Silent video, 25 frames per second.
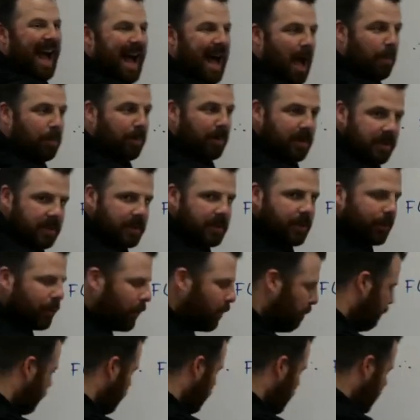up until the
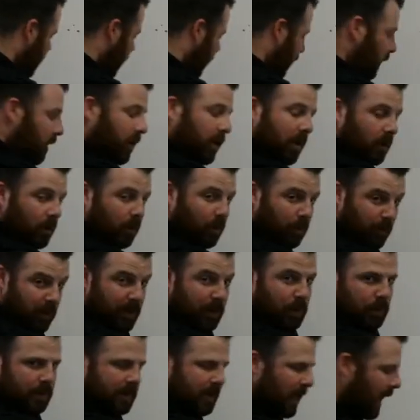border, which was